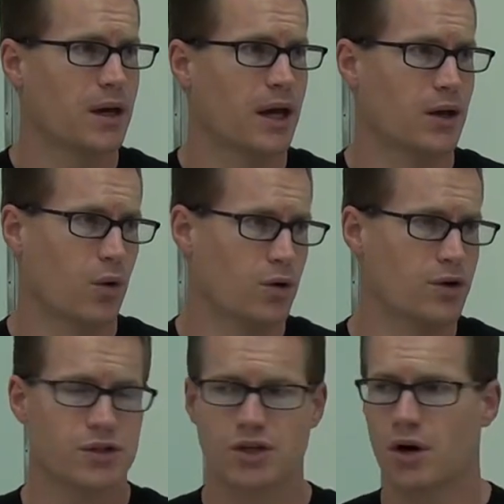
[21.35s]
In order
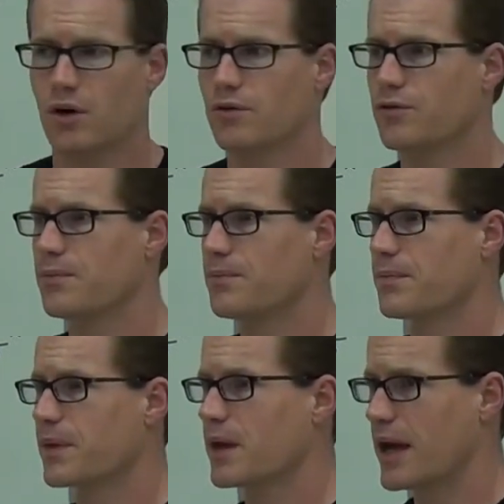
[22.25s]
to solve
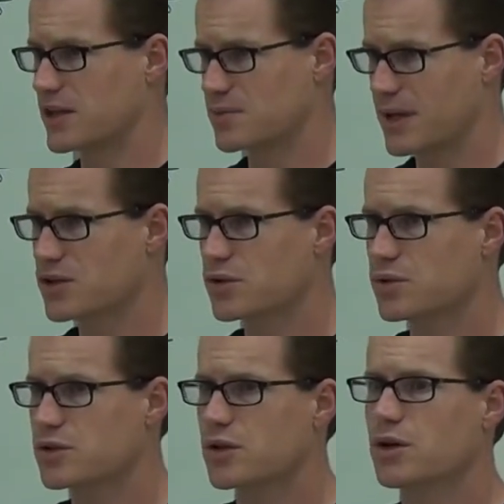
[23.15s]

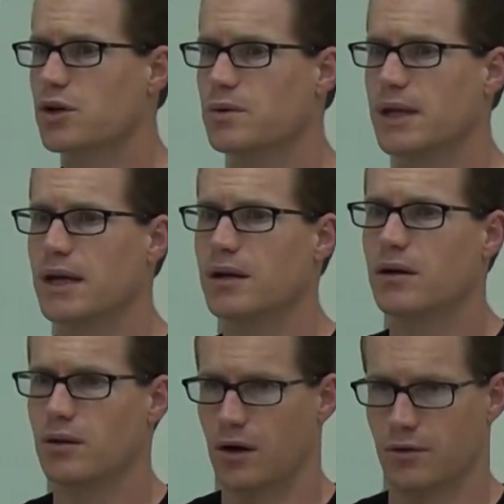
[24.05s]
exponentials, you
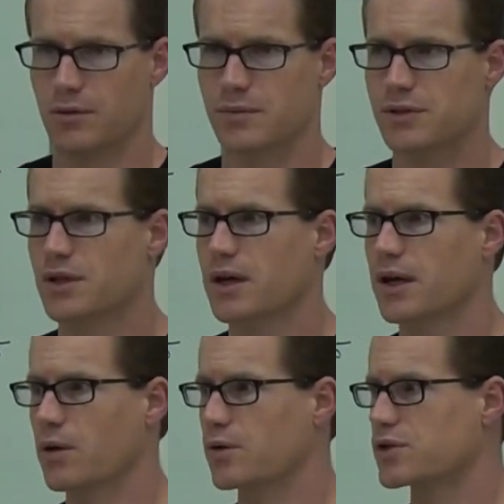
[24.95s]
need logarithms.
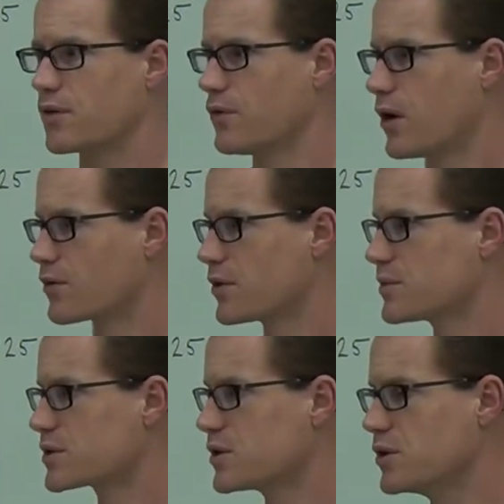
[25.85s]
In order to solve
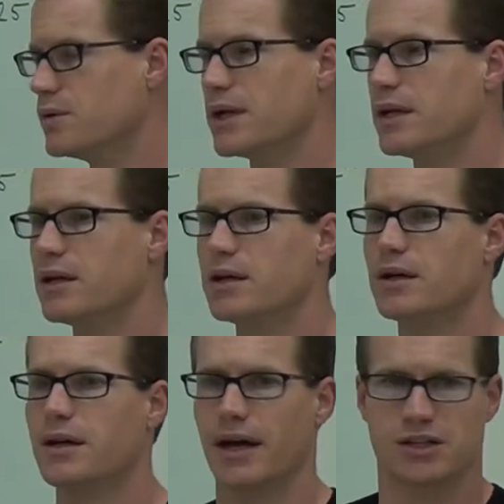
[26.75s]
logarithms, you need
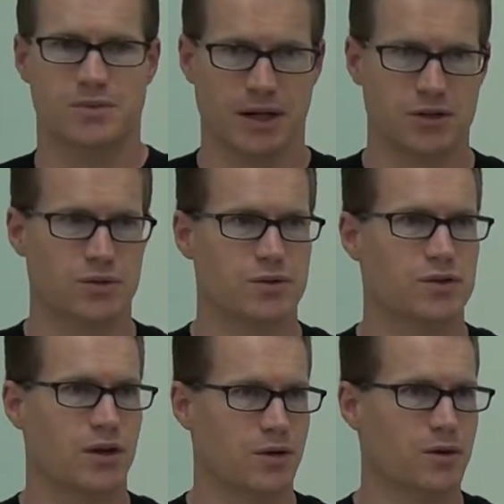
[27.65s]

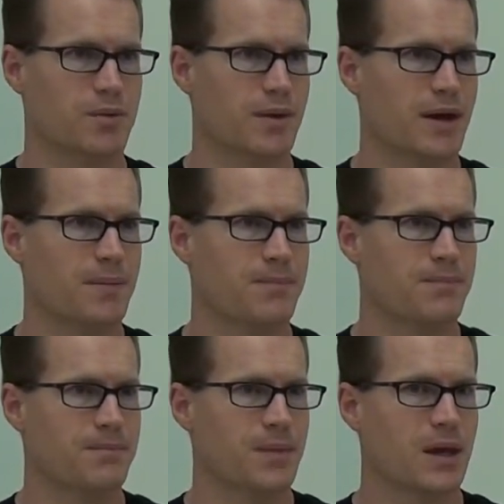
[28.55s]
exponentials. Are you with me on that?
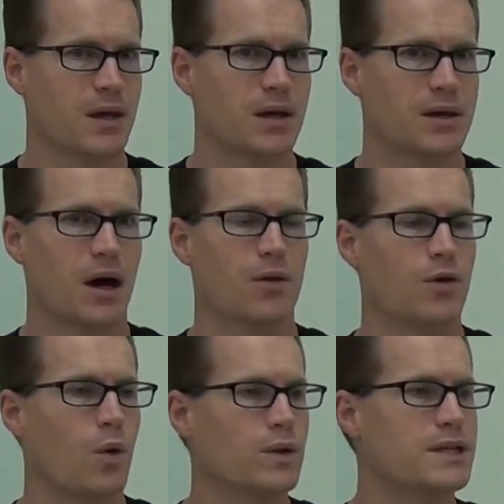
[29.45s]
Now, the
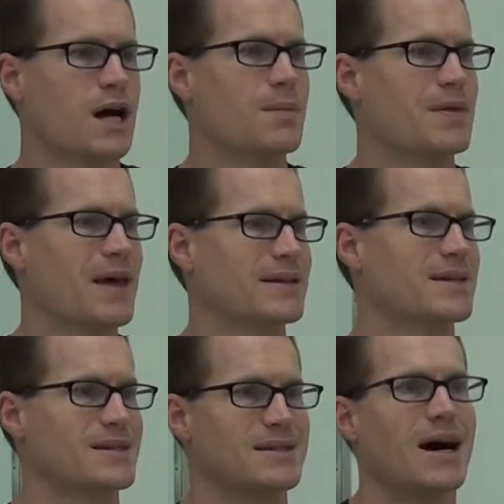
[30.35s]
only time that that
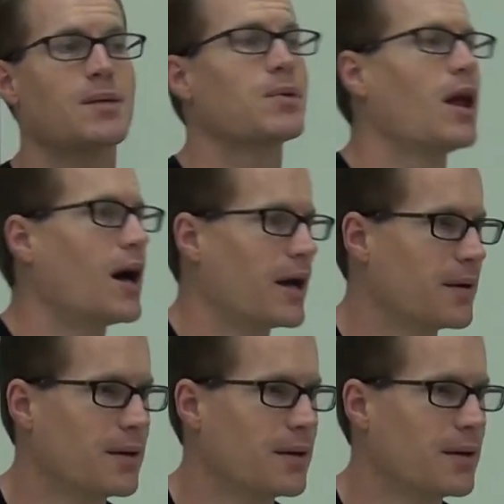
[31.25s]
does not apply